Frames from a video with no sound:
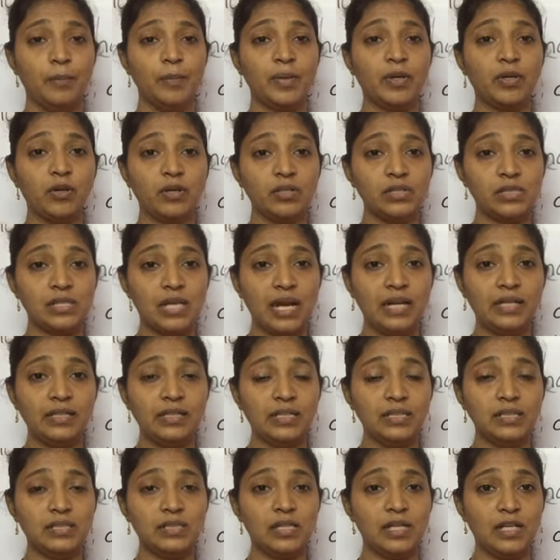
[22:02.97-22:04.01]
because
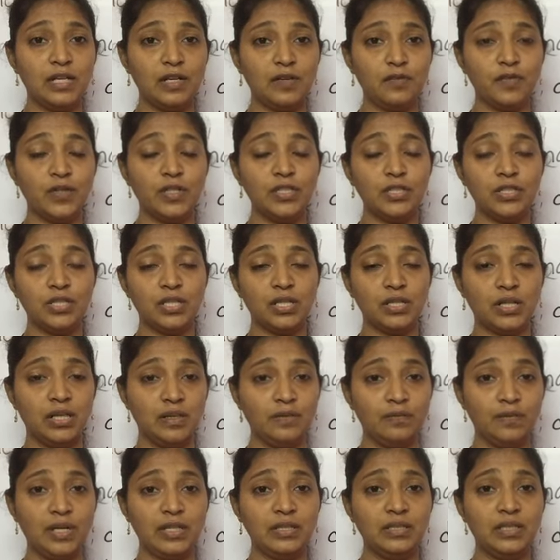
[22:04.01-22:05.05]
scientists are
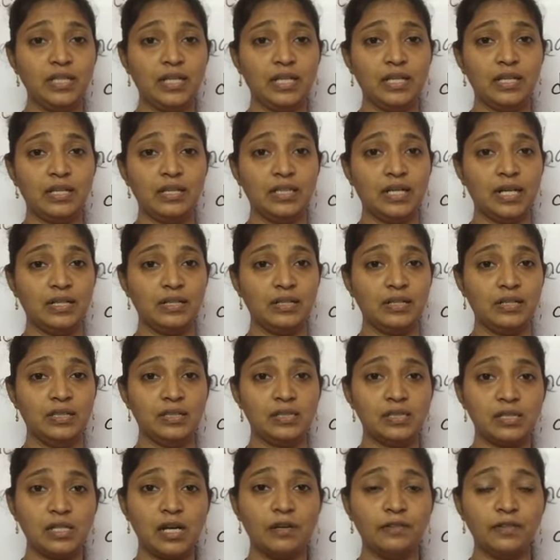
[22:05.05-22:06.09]
inventing and
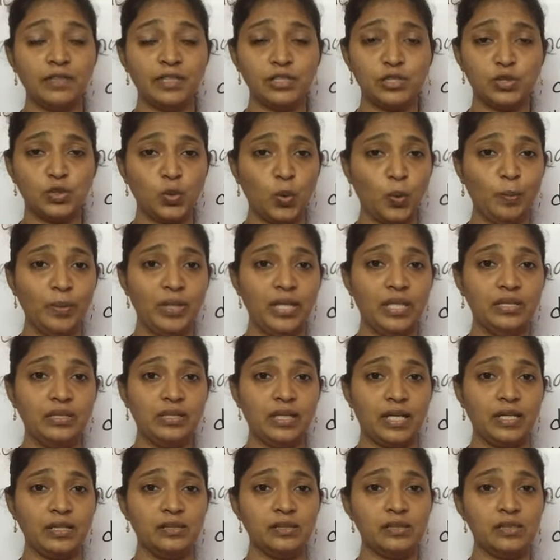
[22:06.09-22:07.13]
discovering so many
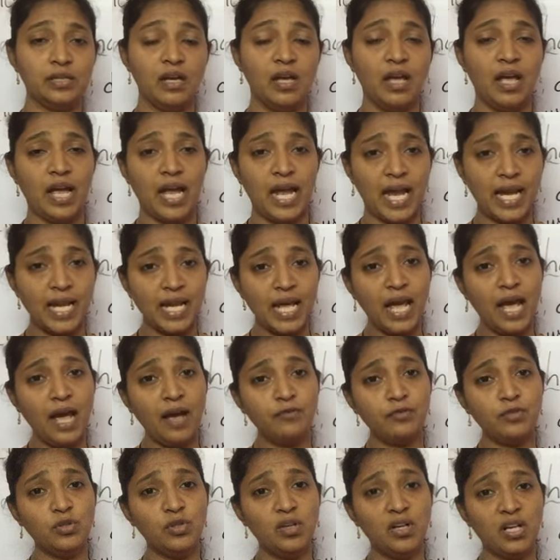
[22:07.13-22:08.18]
things, and I
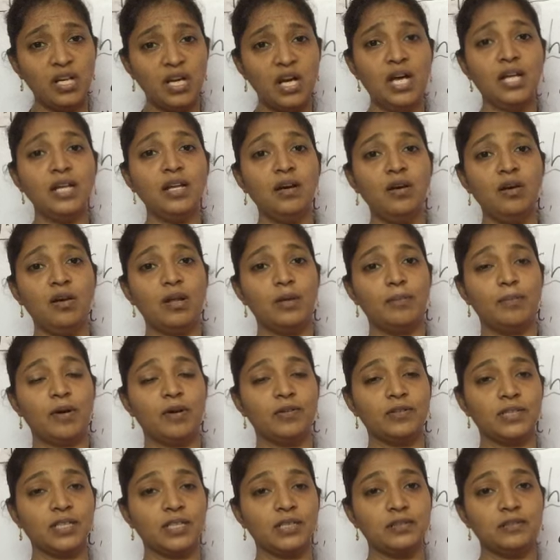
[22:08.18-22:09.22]
have to learn all
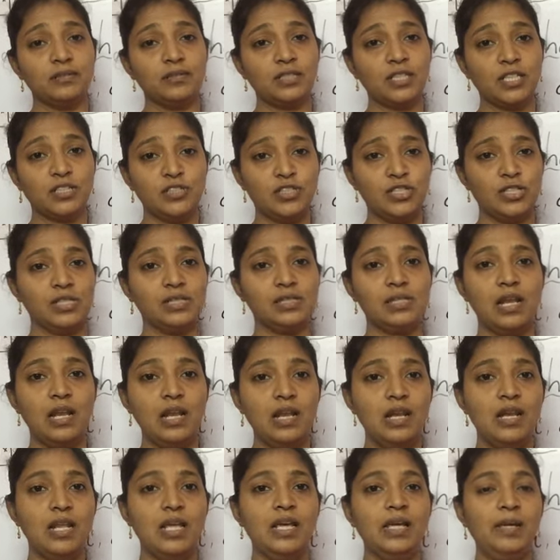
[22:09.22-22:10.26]
about it. Such a
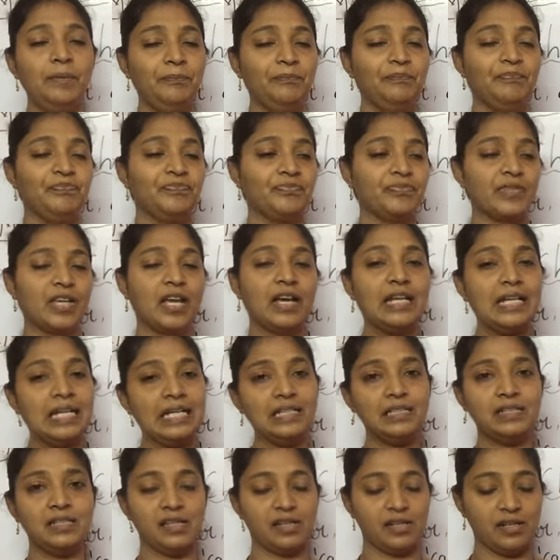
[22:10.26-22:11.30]
silly
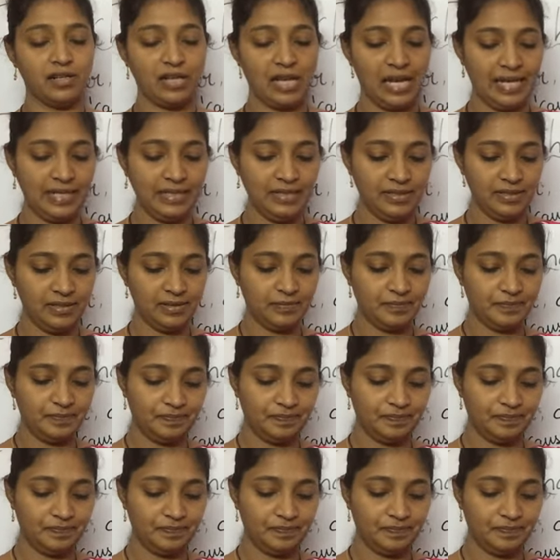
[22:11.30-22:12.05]
reason, right?